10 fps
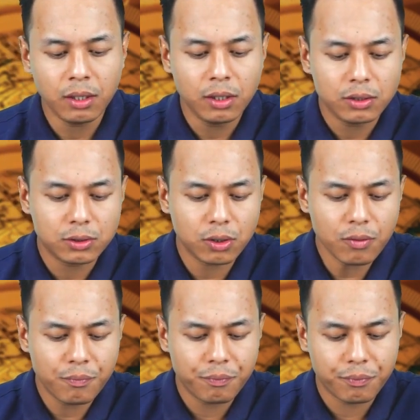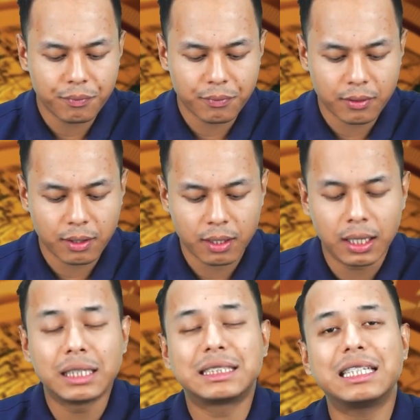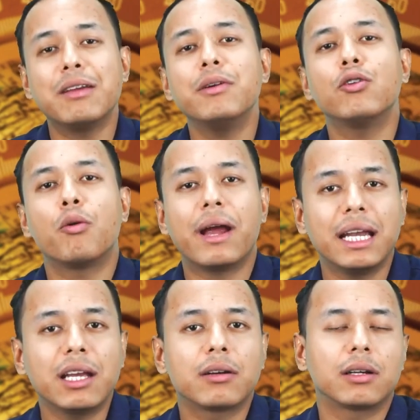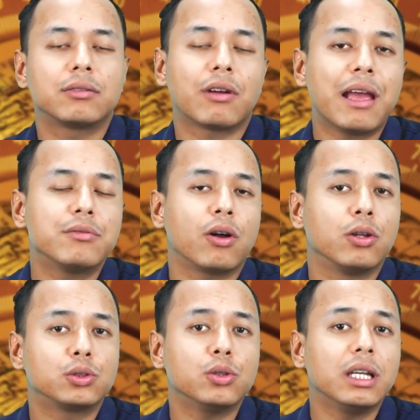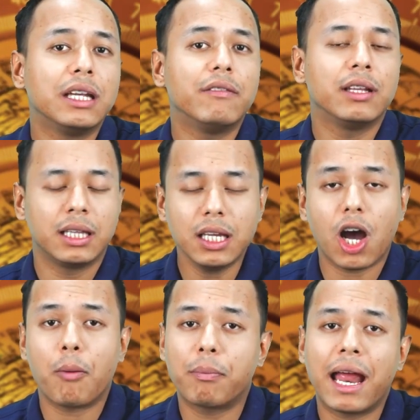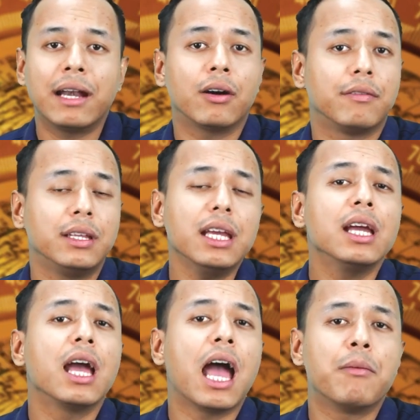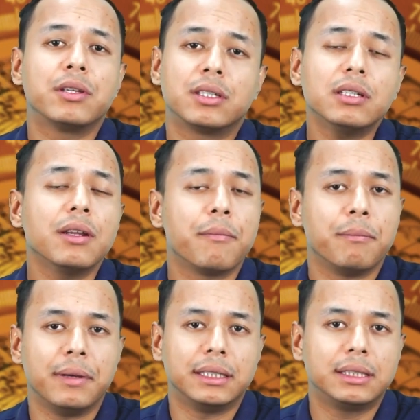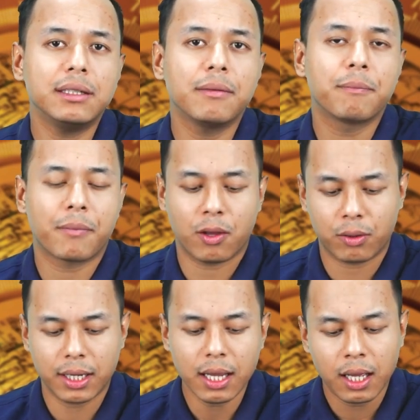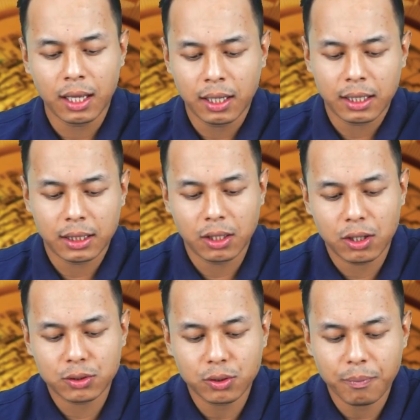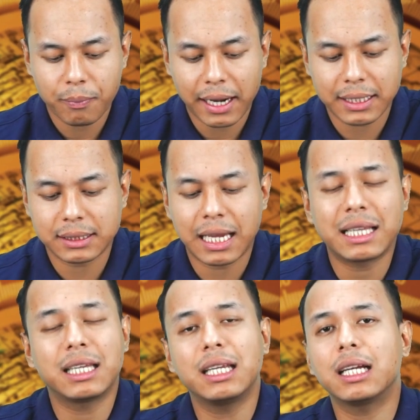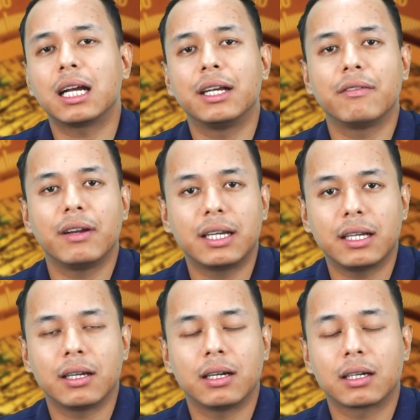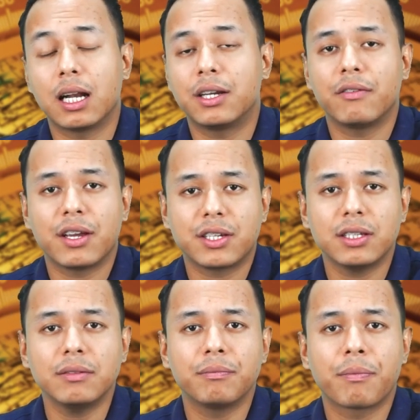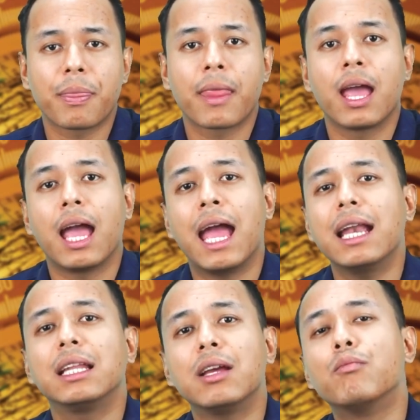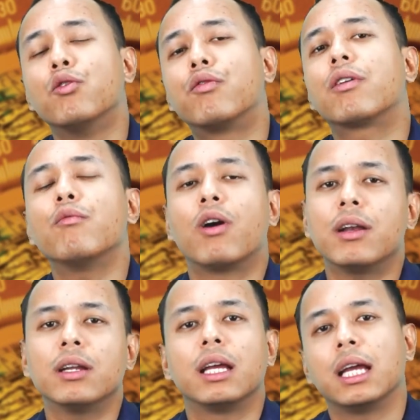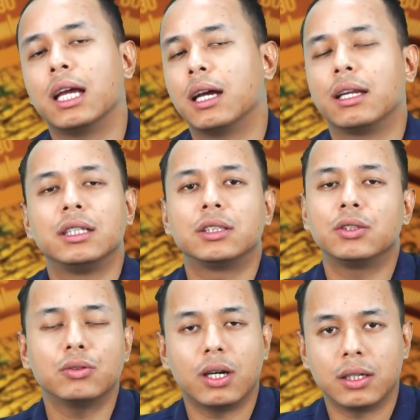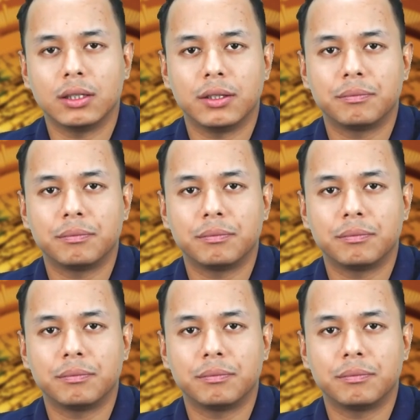so semi-nomadic tribes also live in the upland of the Amazon basin. Okay, they also practice gathering, cultivation, and they move from one region to another.